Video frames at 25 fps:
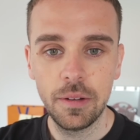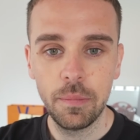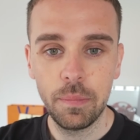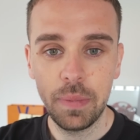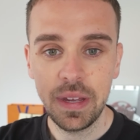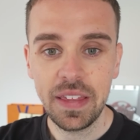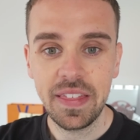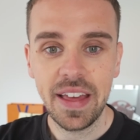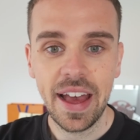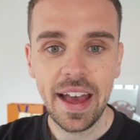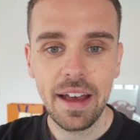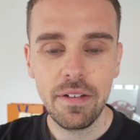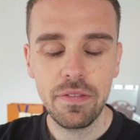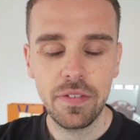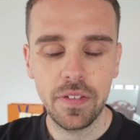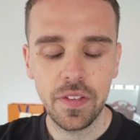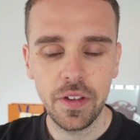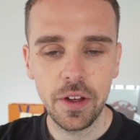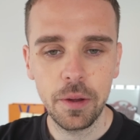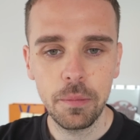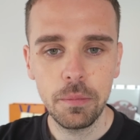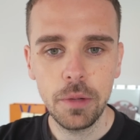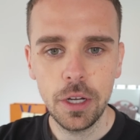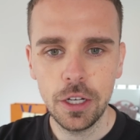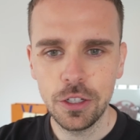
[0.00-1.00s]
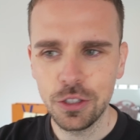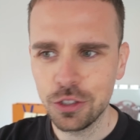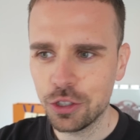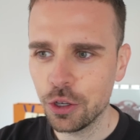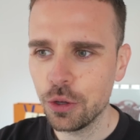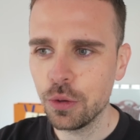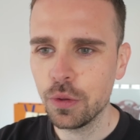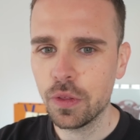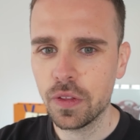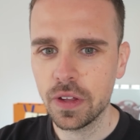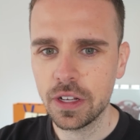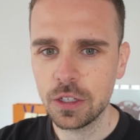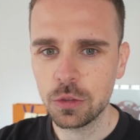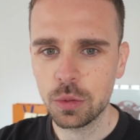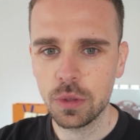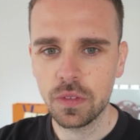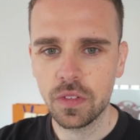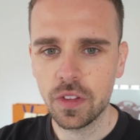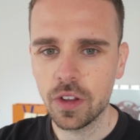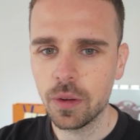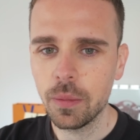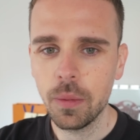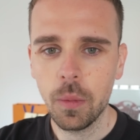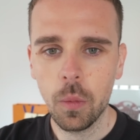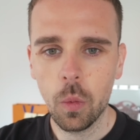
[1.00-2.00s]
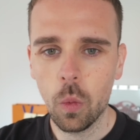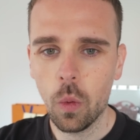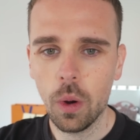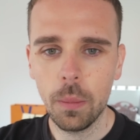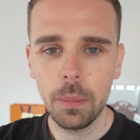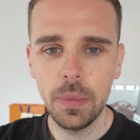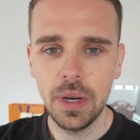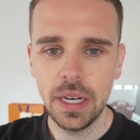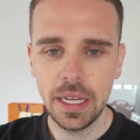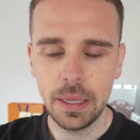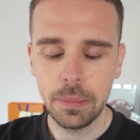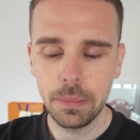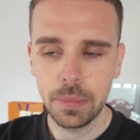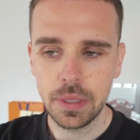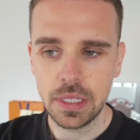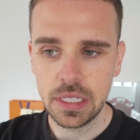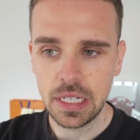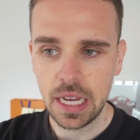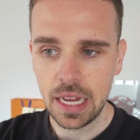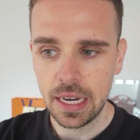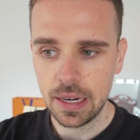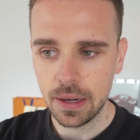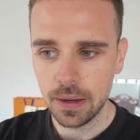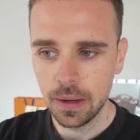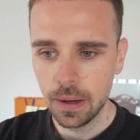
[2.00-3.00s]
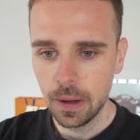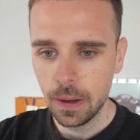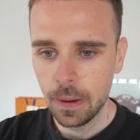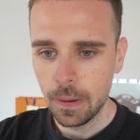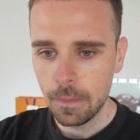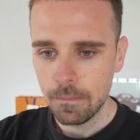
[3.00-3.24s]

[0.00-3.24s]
there for them and do things with them 1,000,000%.